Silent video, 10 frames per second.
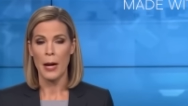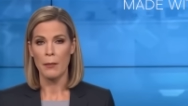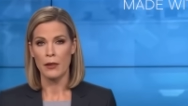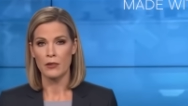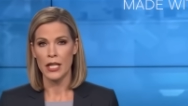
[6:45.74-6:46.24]
Pop
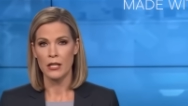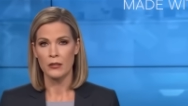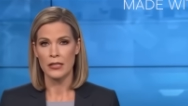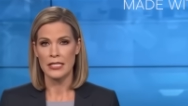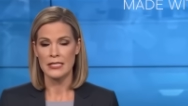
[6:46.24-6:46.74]
entertainer
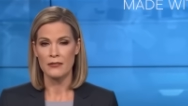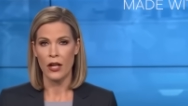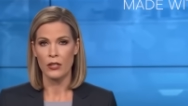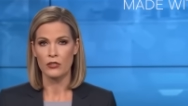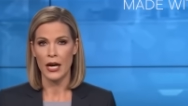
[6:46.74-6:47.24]
Glitzy
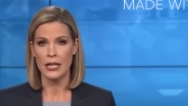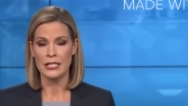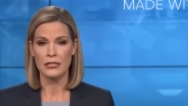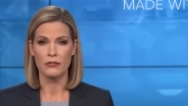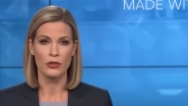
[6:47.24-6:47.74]
Vondrax
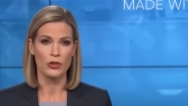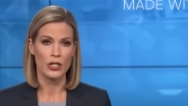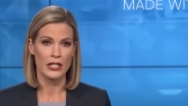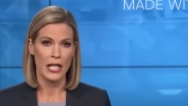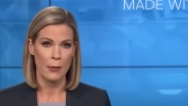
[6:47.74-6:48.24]
has
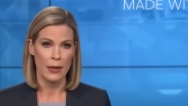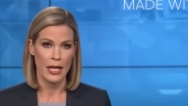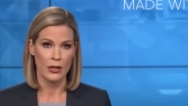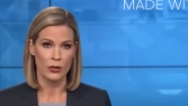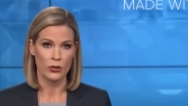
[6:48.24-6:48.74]
officially nominated